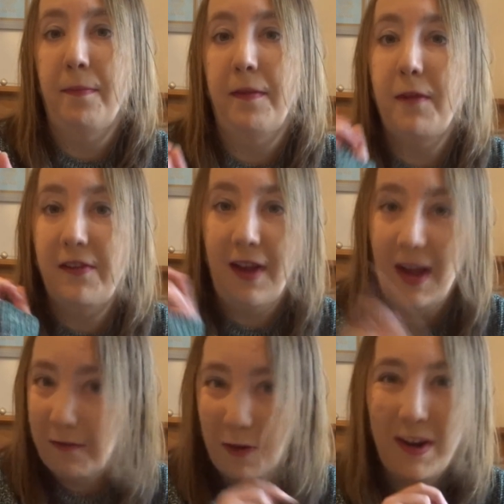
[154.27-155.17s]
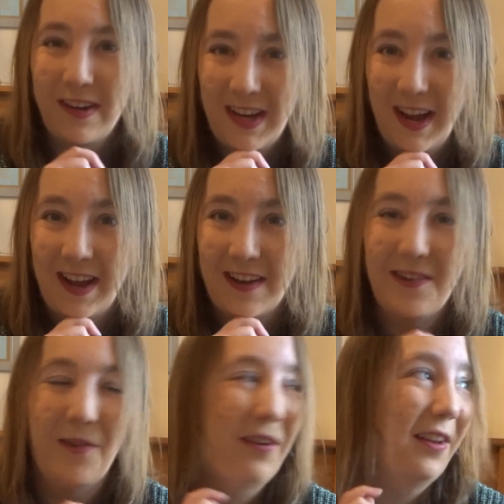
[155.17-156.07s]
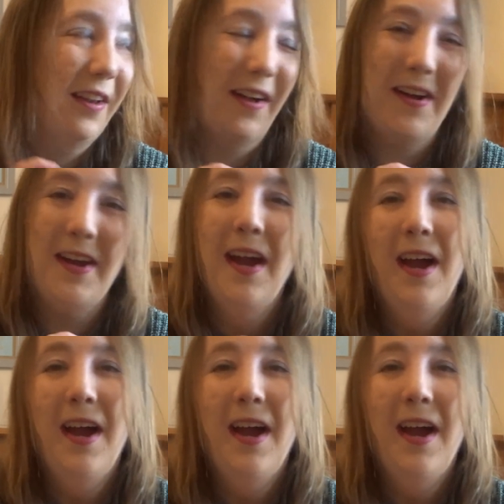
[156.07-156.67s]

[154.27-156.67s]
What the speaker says: which I have already had, not gonna lie,